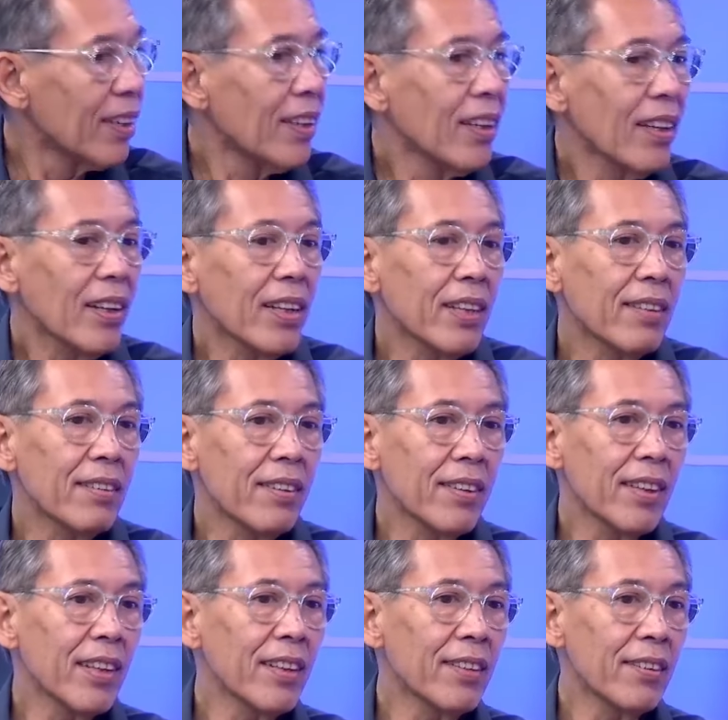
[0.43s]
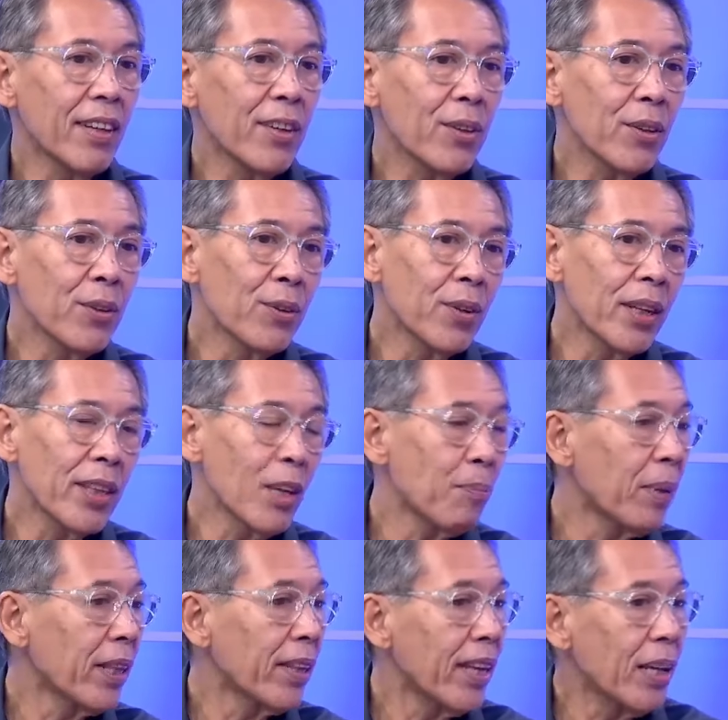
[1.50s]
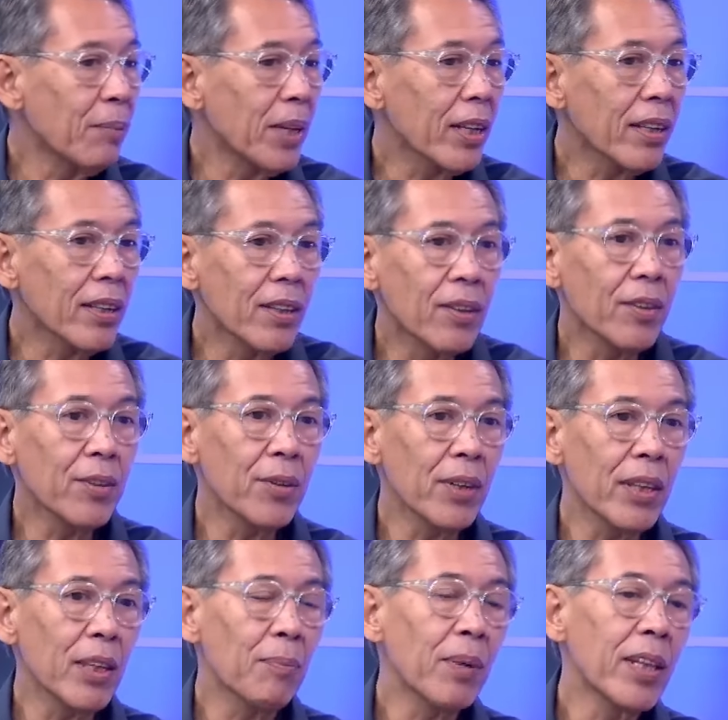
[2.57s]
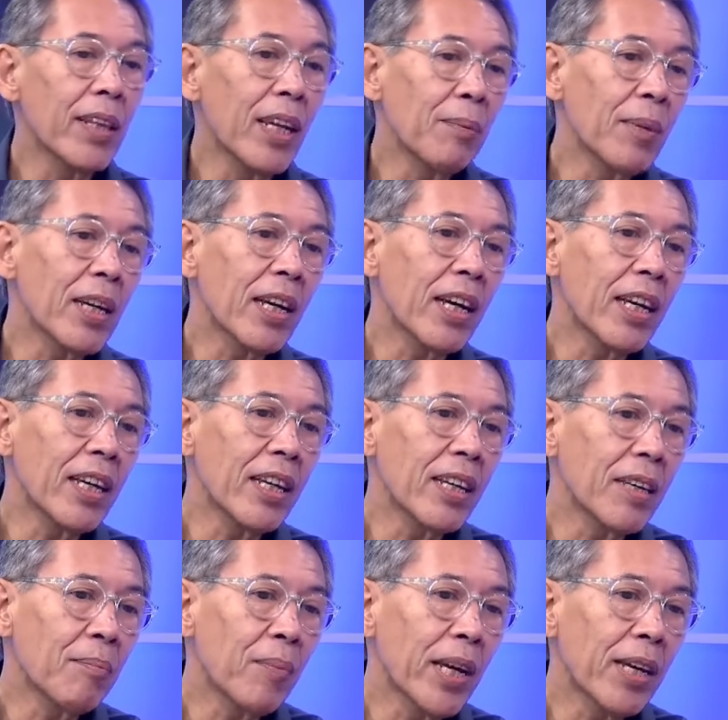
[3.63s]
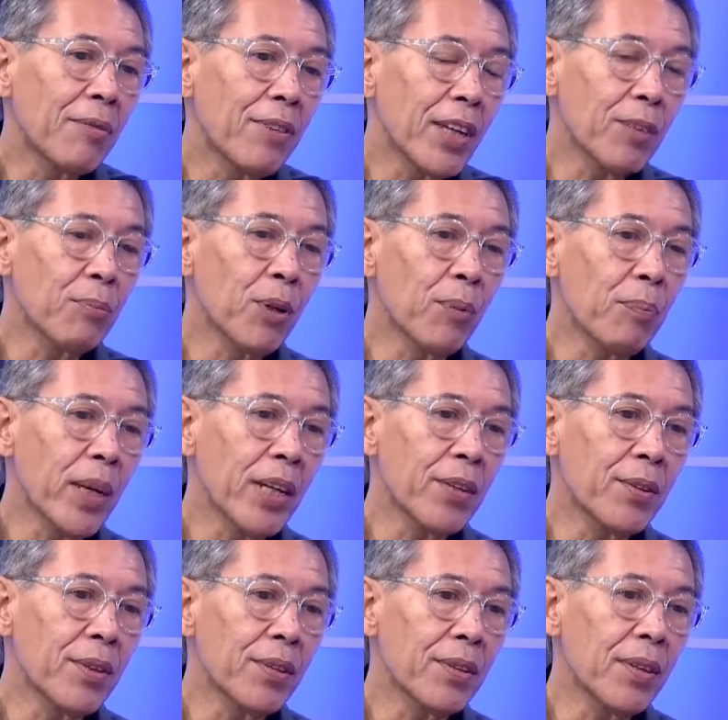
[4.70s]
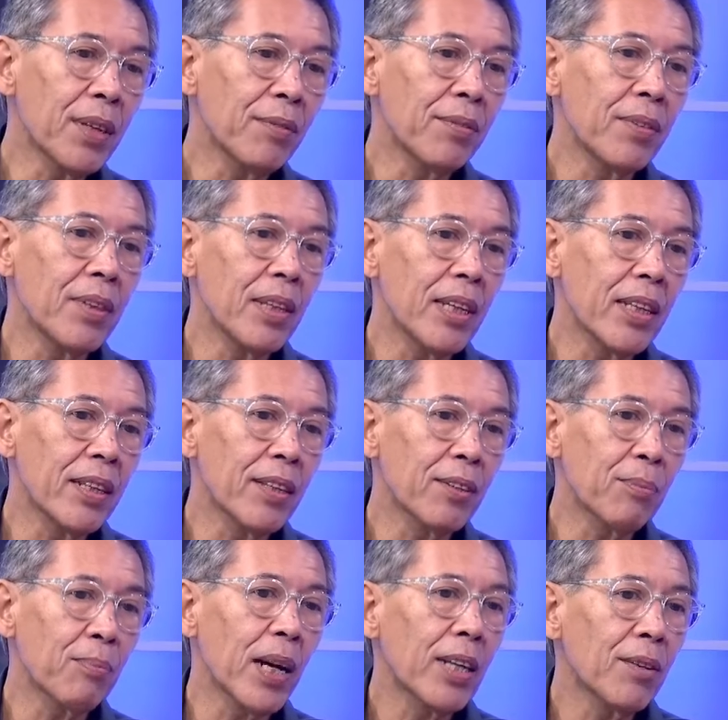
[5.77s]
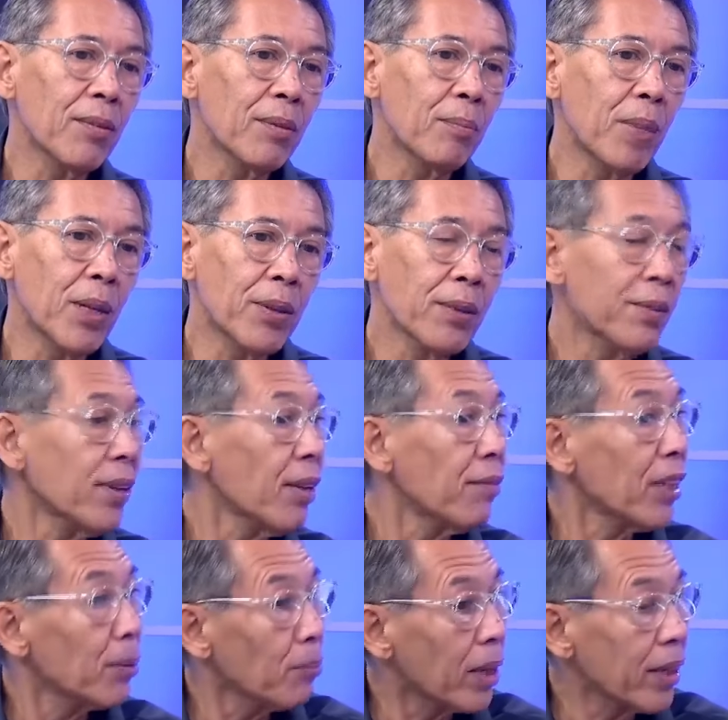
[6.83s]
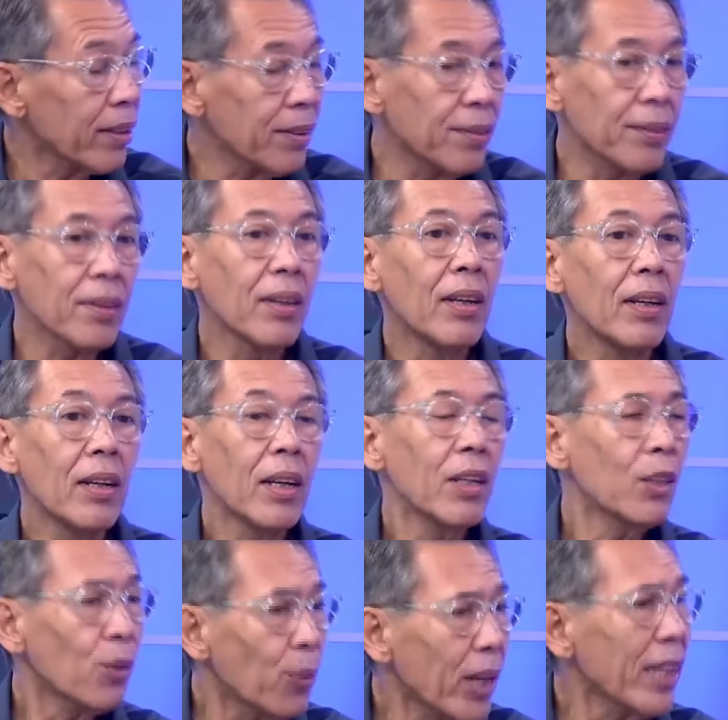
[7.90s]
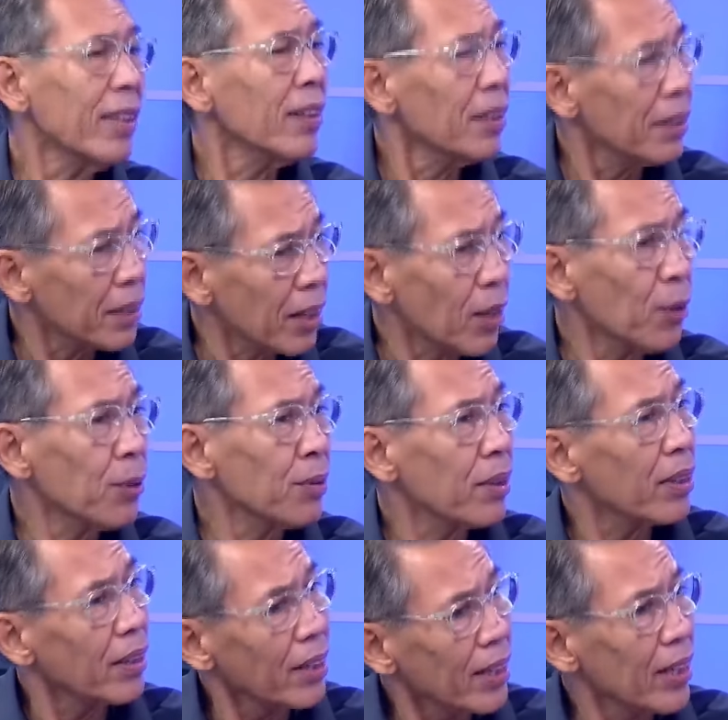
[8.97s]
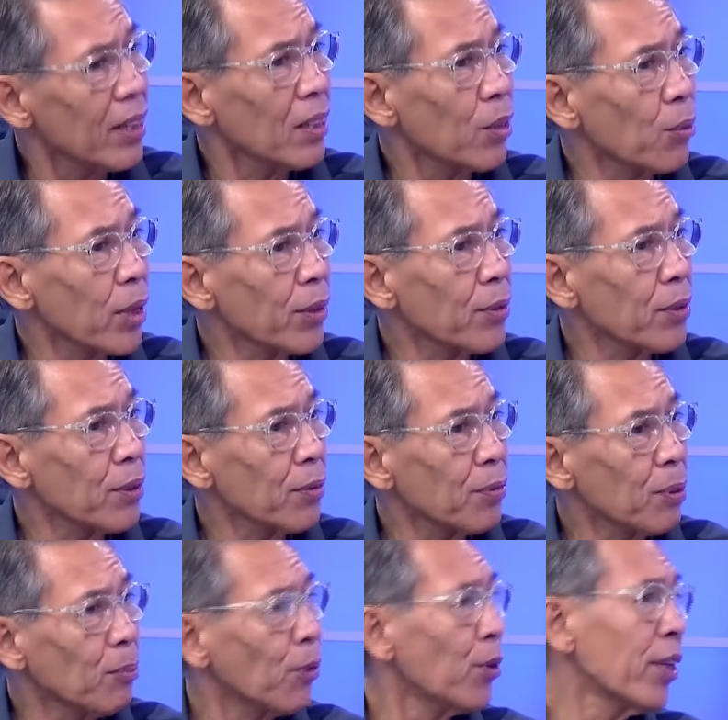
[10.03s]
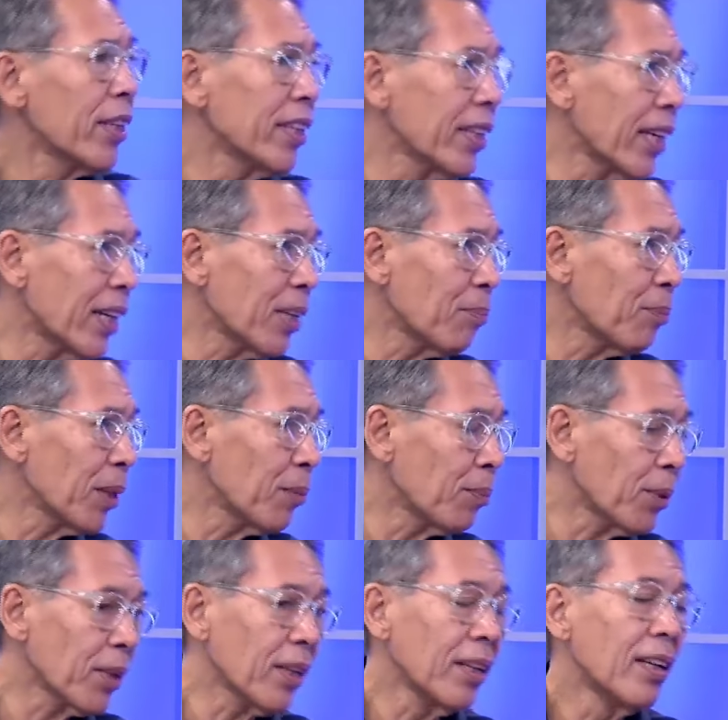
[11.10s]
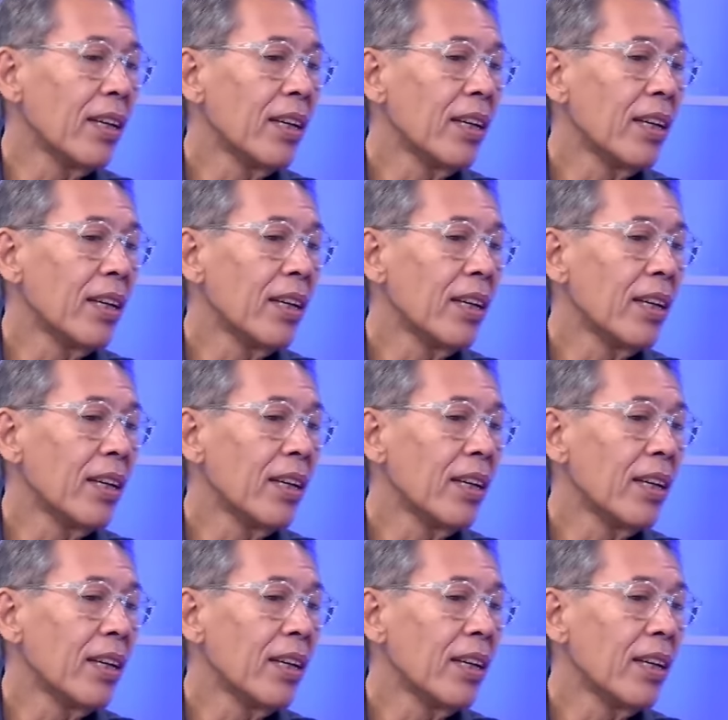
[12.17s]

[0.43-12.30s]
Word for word: It's the realization during the pandemic. You know, during the pandemic, my Facebook page received, in the span of about 7 months, 20,000 legal questions from ordinary people.